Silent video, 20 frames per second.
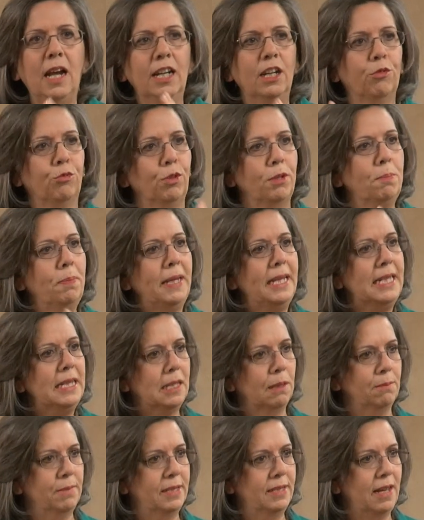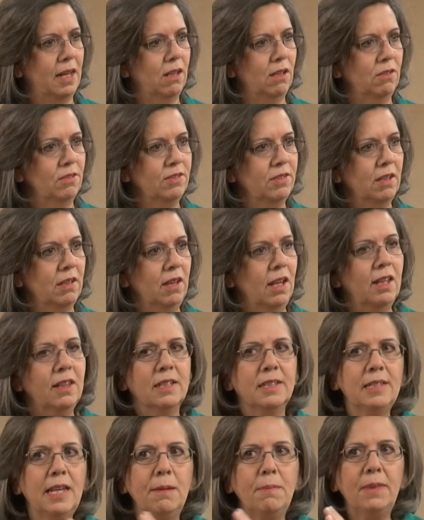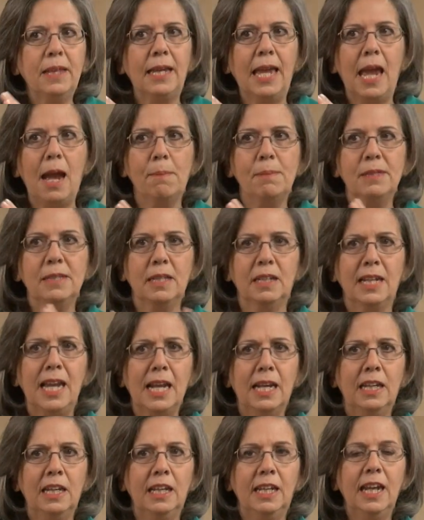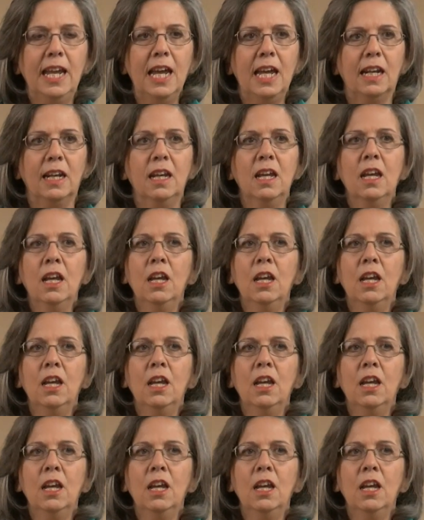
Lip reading: kind of repeat themselves. The same thing happens again and again.